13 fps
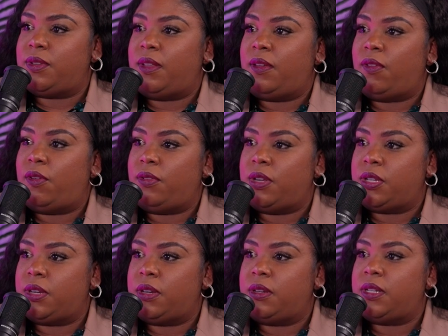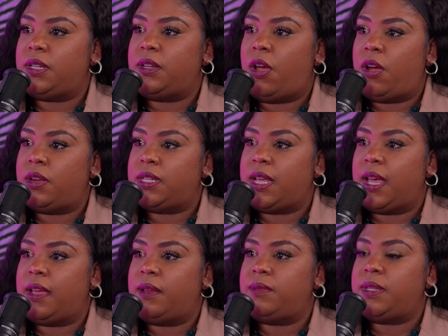or they'll go to church in hard
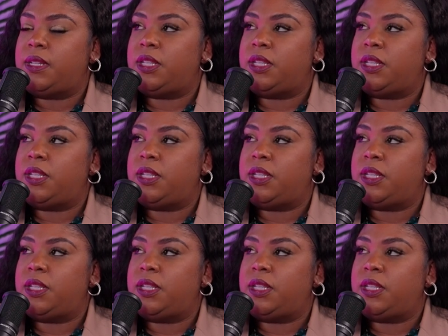times.